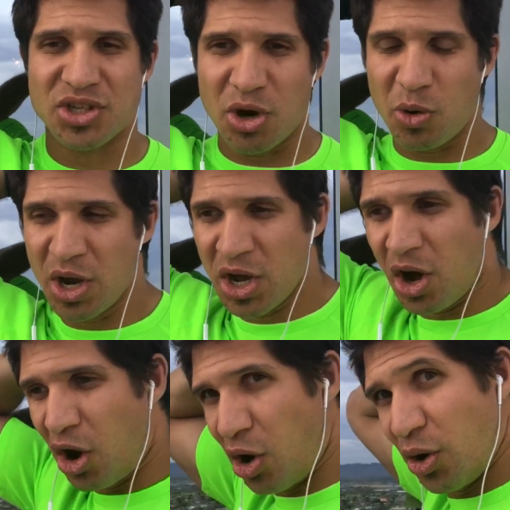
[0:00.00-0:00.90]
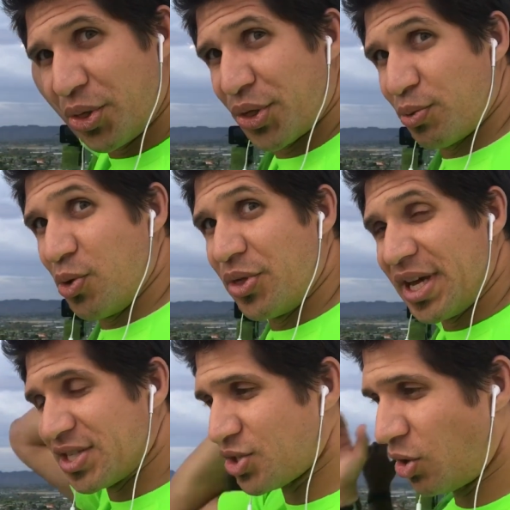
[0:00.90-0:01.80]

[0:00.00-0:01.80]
So all through this